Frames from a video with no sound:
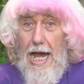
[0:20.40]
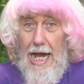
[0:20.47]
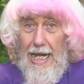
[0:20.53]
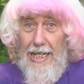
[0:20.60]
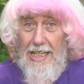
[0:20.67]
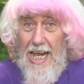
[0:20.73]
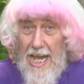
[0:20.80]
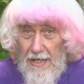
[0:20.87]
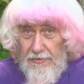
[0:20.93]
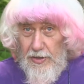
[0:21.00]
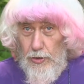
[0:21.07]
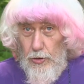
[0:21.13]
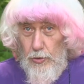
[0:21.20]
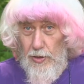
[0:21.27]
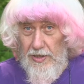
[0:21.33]
I
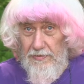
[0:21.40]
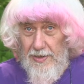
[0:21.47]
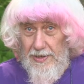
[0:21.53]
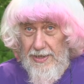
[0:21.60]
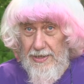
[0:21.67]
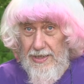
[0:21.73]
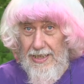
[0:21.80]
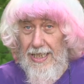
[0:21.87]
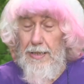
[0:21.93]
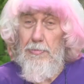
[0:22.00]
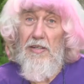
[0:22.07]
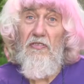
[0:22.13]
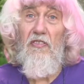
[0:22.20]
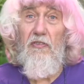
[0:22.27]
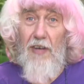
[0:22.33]
have to live with it.
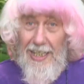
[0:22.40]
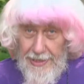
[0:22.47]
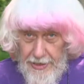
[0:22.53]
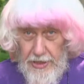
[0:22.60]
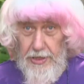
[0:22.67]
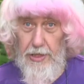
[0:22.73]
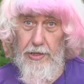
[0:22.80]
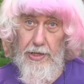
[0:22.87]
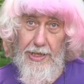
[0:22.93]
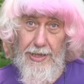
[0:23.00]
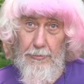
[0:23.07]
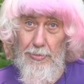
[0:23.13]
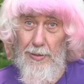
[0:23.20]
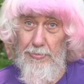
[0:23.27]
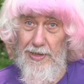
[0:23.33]
I'm a
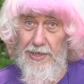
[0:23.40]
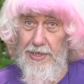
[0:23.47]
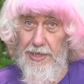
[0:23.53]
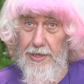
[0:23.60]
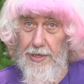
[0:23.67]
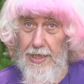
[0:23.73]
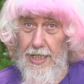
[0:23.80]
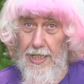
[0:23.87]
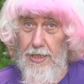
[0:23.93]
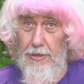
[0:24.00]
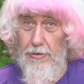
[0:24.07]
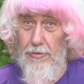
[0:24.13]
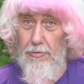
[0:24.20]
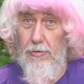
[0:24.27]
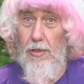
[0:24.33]
functioning puppeteer
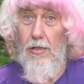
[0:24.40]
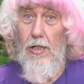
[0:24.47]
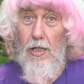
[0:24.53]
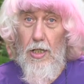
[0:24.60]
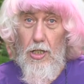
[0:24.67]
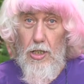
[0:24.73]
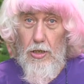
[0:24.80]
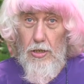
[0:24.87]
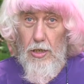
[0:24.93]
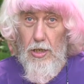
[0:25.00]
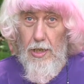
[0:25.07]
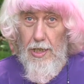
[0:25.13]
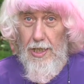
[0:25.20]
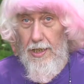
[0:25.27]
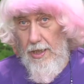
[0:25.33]
now.
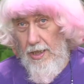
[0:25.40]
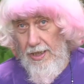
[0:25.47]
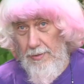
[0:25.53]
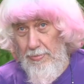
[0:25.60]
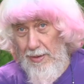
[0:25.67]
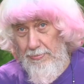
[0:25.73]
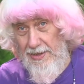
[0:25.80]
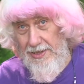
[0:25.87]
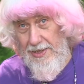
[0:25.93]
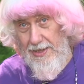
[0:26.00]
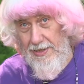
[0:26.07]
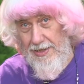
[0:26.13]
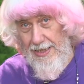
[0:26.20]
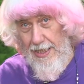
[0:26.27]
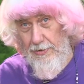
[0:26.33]
Any
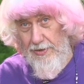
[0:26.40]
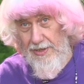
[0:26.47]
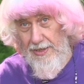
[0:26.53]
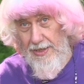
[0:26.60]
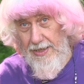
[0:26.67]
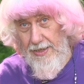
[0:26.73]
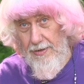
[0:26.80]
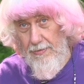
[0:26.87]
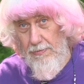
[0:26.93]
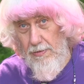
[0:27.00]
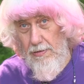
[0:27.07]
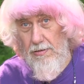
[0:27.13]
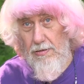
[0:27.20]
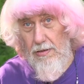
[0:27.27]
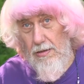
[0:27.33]
puppeteers out there?
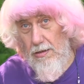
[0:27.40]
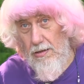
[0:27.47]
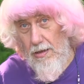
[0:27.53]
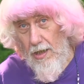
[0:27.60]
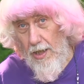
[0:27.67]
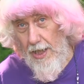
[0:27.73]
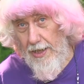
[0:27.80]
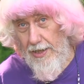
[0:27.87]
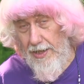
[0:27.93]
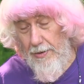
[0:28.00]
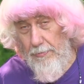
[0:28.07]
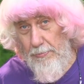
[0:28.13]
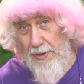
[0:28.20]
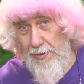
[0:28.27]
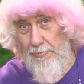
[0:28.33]

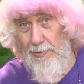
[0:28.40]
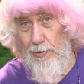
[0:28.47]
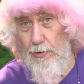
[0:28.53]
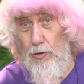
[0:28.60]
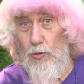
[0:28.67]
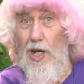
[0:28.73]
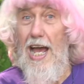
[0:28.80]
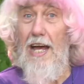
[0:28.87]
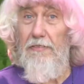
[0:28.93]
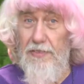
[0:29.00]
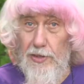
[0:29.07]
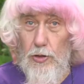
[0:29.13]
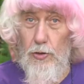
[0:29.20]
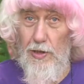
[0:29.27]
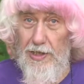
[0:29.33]
Any people who have
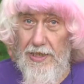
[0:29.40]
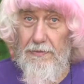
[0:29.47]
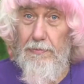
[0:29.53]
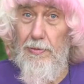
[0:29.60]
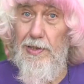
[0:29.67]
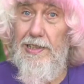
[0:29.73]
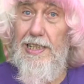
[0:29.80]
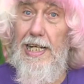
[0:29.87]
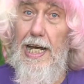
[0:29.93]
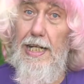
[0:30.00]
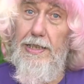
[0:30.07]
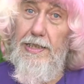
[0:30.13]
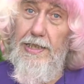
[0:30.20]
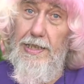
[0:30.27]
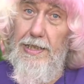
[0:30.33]
to live with
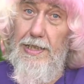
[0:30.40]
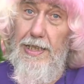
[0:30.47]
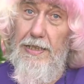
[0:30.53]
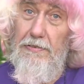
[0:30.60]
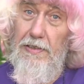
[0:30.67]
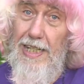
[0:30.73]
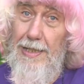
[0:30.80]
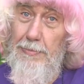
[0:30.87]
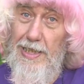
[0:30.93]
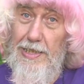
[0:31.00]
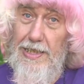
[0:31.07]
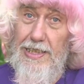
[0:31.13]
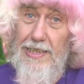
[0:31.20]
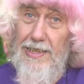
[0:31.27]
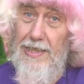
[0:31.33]
that in their
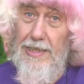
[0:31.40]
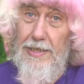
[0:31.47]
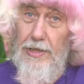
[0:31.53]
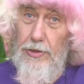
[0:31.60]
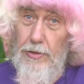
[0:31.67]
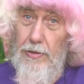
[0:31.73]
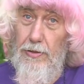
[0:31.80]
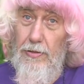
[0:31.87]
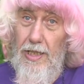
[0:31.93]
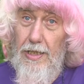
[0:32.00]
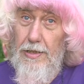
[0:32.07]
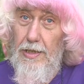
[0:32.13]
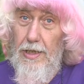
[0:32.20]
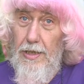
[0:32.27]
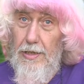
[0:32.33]
families, that your
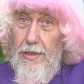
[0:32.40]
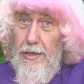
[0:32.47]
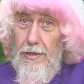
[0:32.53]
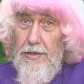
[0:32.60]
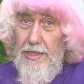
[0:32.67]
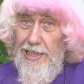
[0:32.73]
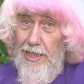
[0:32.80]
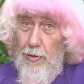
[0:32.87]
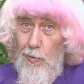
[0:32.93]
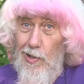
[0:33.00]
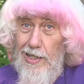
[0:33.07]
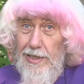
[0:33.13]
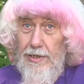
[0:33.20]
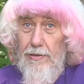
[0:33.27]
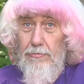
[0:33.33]
dear
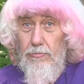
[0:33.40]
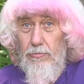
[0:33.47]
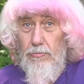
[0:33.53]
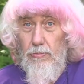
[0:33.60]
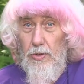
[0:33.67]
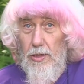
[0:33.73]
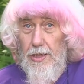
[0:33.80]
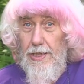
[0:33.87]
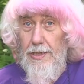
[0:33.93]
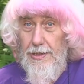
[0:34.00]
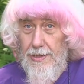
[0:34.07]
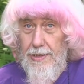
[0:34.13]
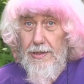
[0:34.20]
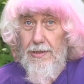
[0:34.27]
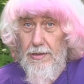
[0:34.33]
one
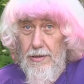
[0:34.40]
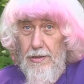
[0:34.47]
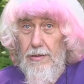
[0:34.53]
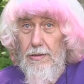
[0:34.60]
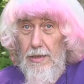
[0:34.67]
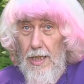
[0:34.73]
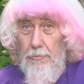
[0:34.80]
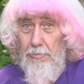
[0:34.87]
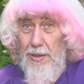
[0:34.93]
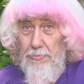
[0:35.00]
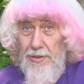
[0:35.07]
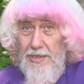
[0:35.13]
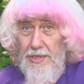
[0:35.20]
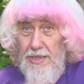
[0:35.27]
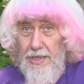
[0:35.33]
is a
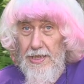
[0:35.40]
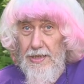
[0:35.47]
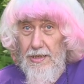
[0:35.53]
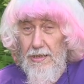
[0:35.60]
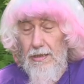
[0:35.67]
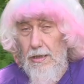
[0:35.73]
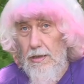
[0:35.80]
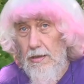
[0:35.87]
puppeteer?